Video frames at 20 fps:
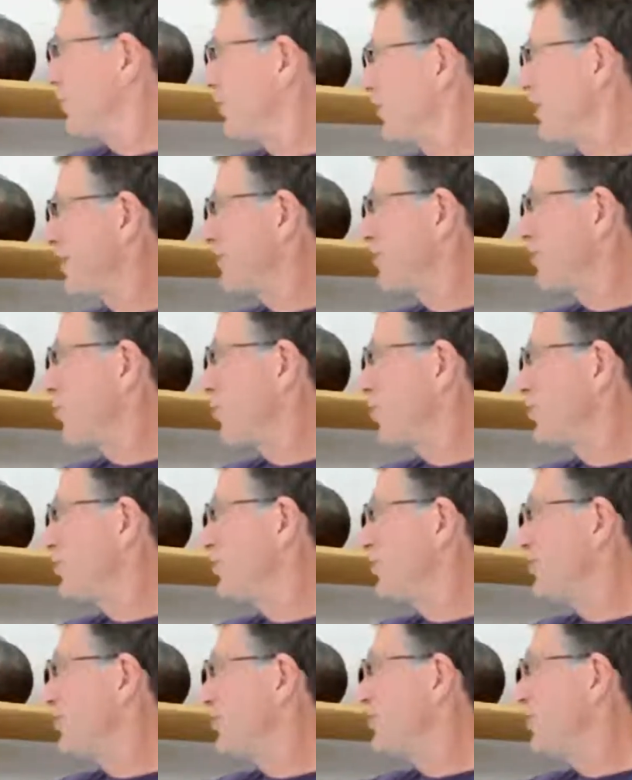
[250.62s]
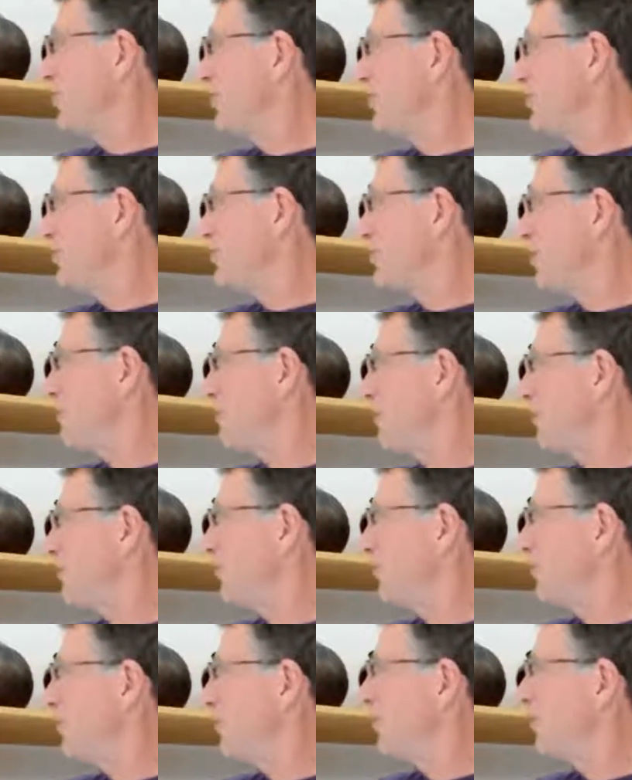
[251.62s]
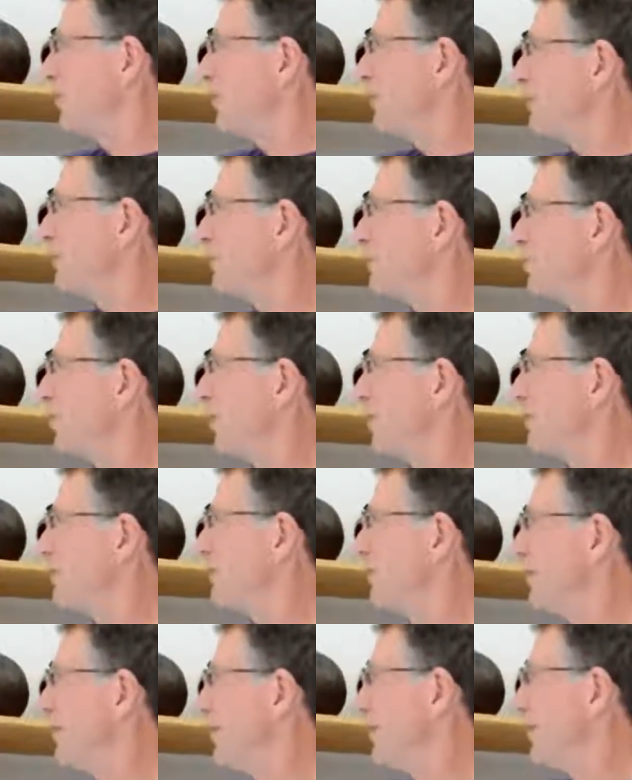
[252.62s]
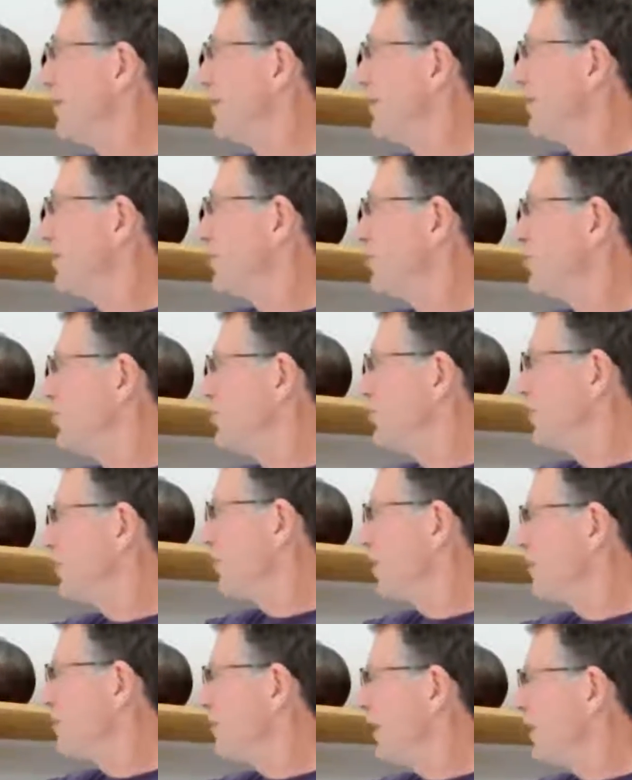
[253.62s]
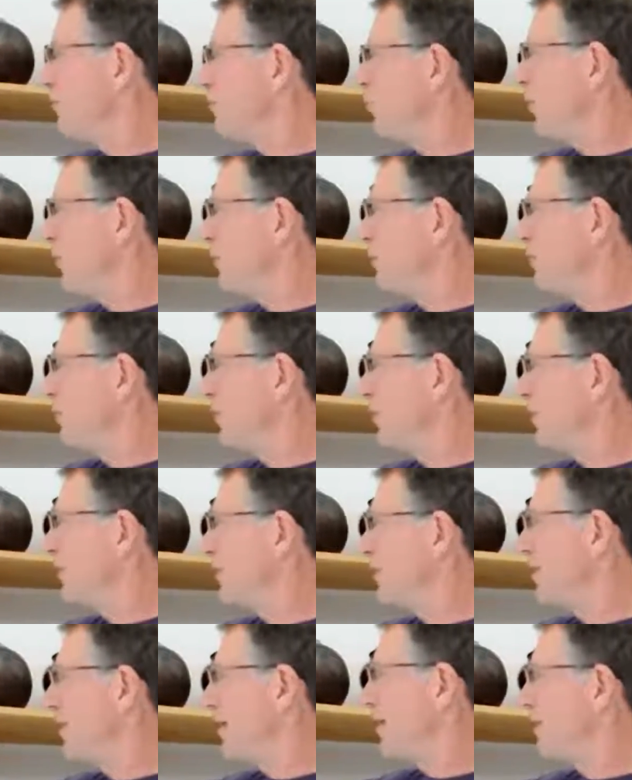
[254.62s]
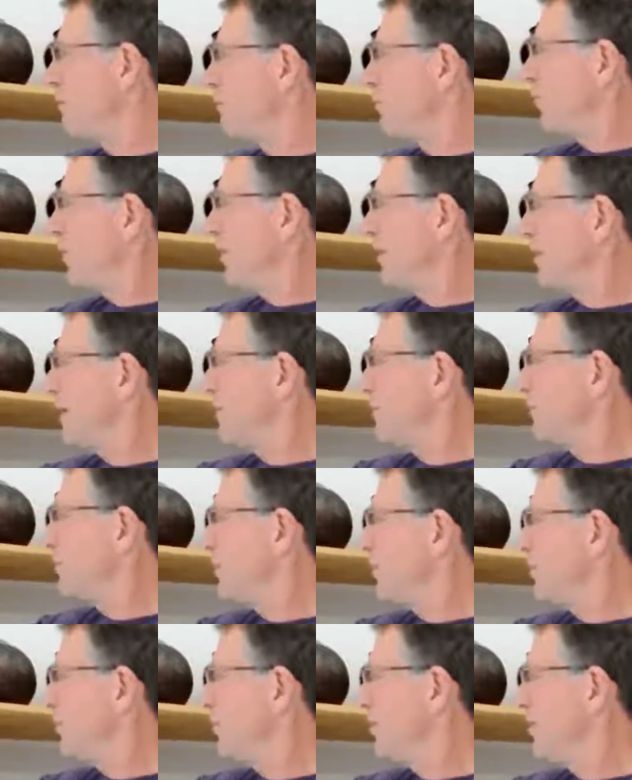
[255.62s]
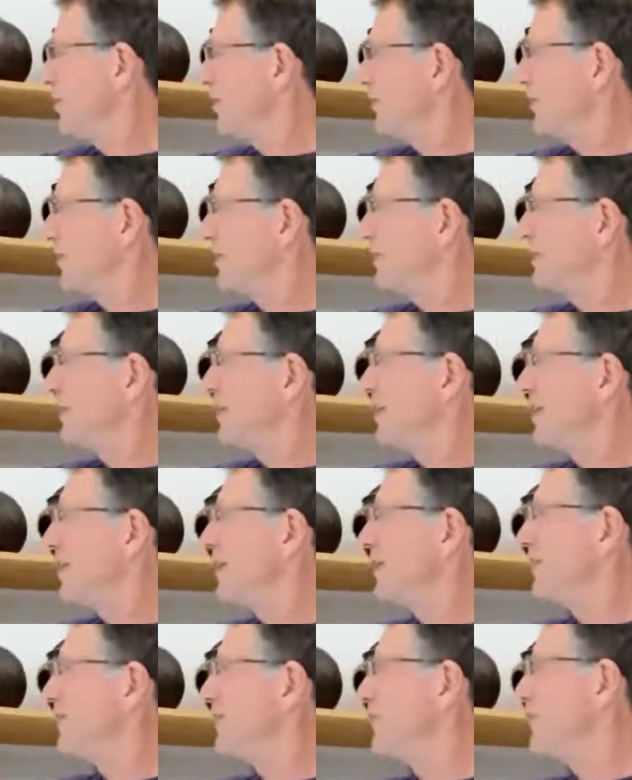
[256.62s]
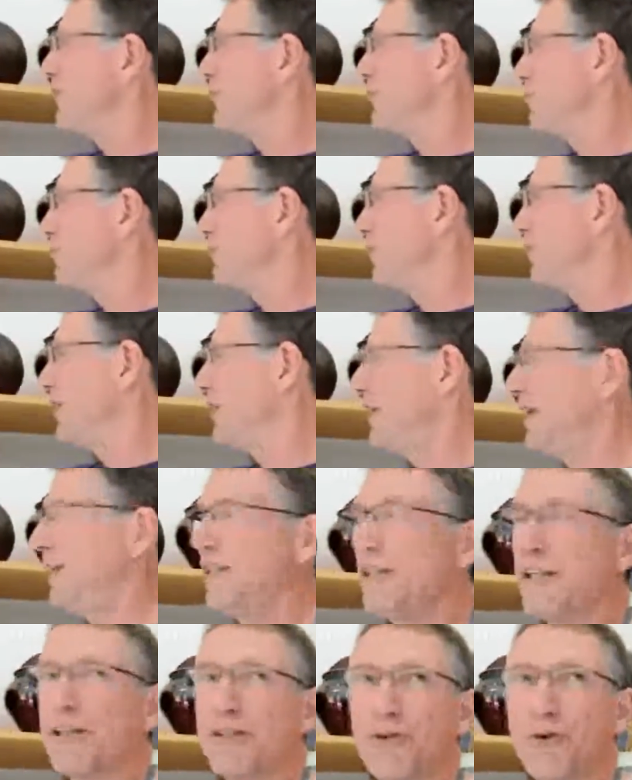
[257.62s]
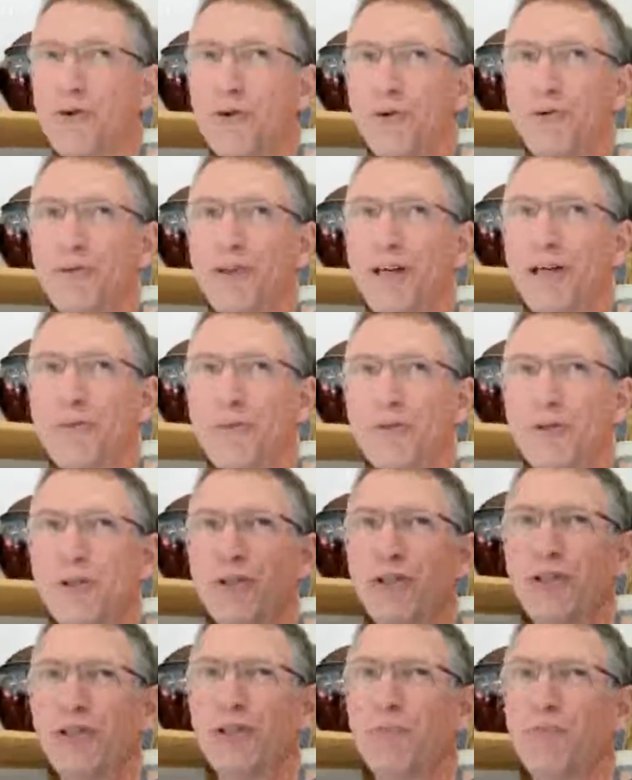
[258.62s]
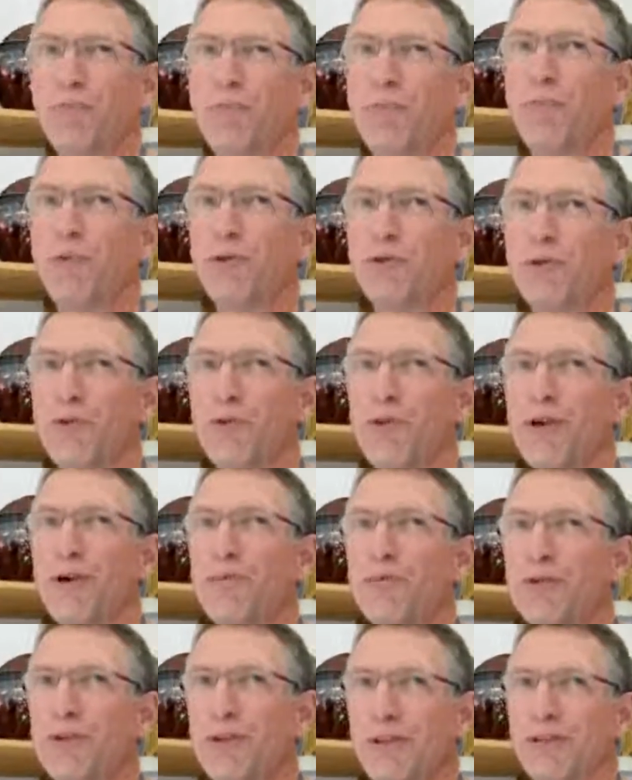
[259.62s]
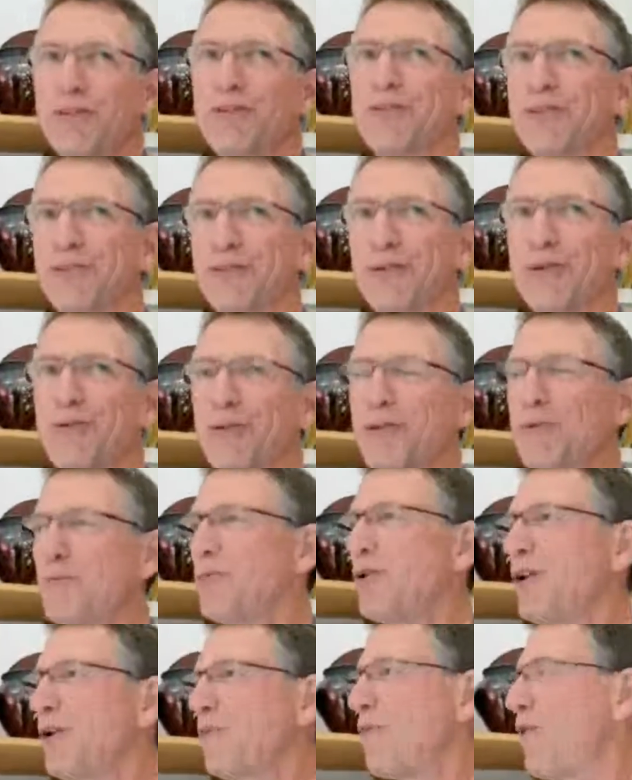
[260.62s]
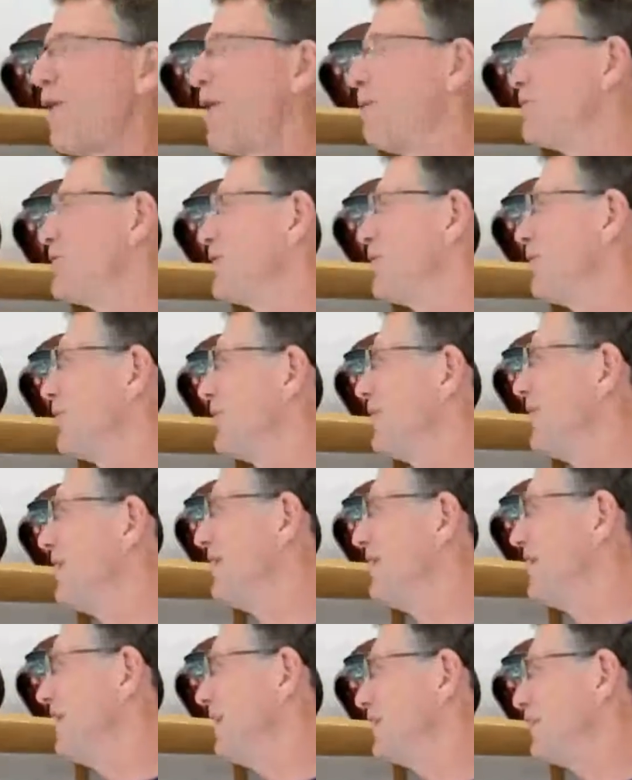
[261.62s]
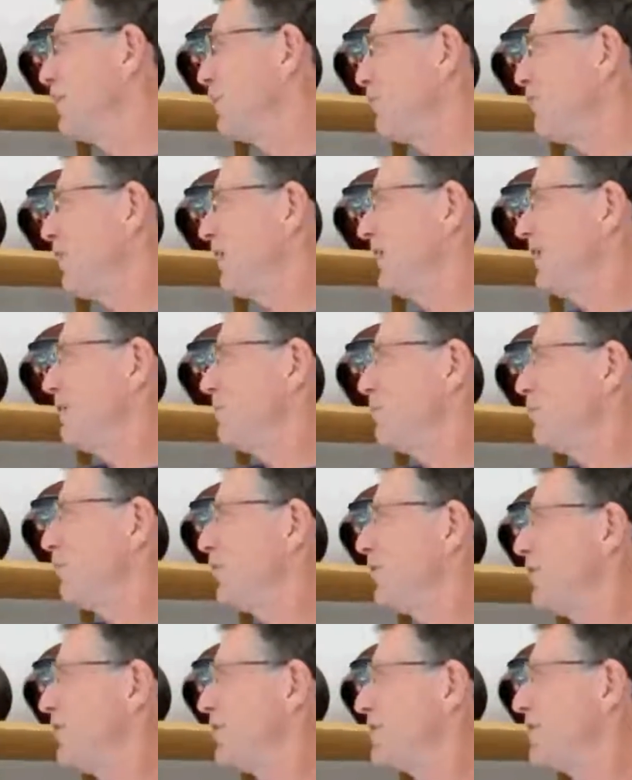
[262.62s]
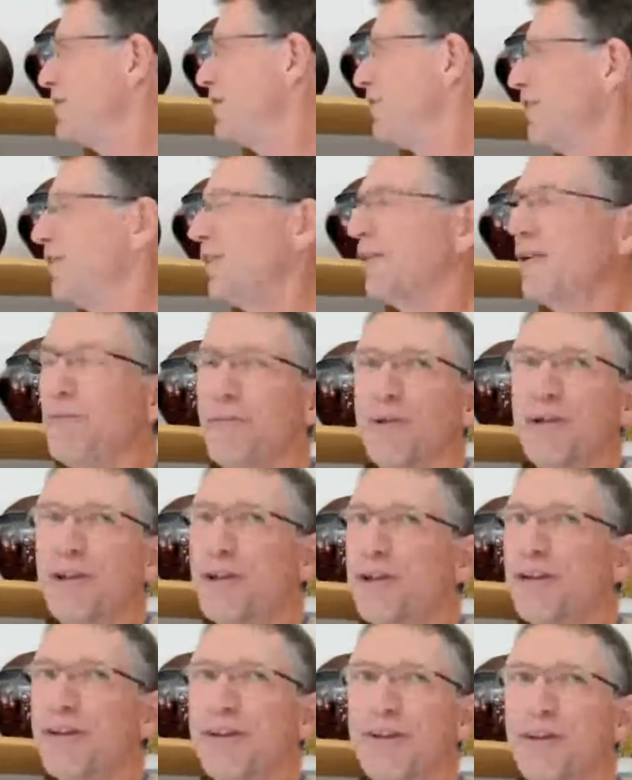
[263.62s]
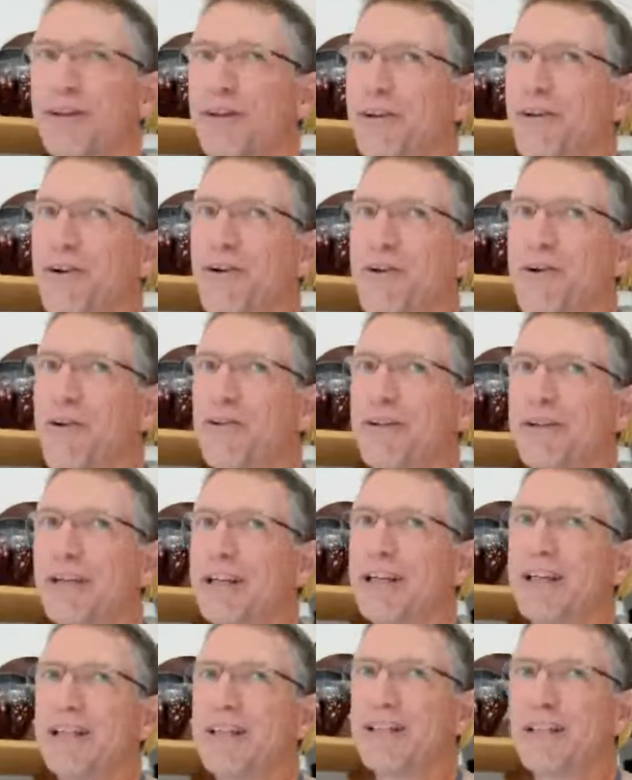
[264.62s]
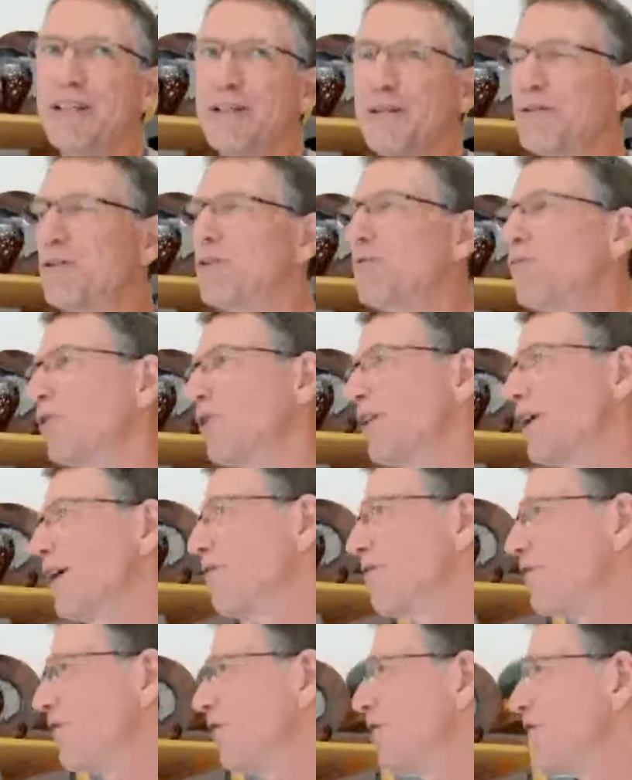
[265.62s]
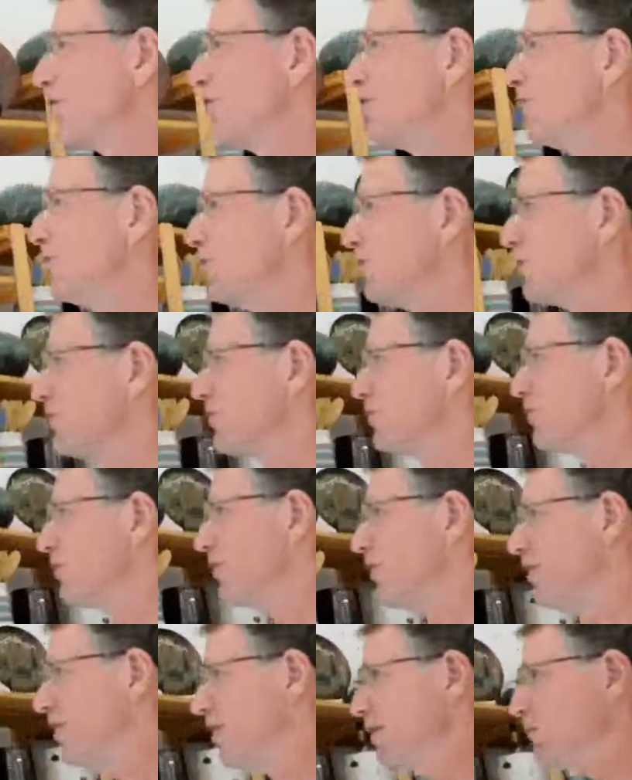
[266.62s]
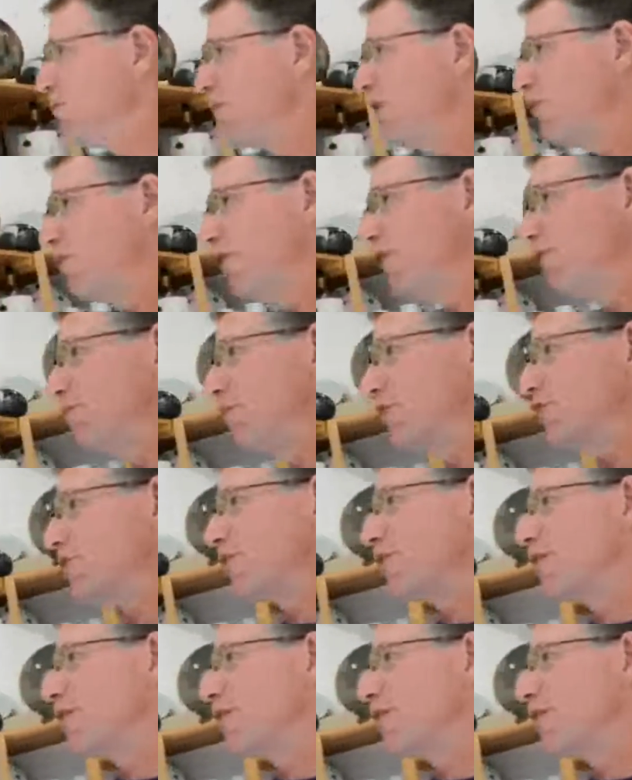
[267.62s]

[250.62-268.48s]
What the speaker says: one guy from Washington State, he's come every year, him and his wife. And she said, well, I bake bread, but bread comes out here. And I said, yeah, I know. But he says, the husband says, you just put your thumbs in there, turn it over, and the bread pops out. I said, if I didn't put this in here, it wouldn't look good at all. Like, it just wouldn't have a look to it. So my wife makes a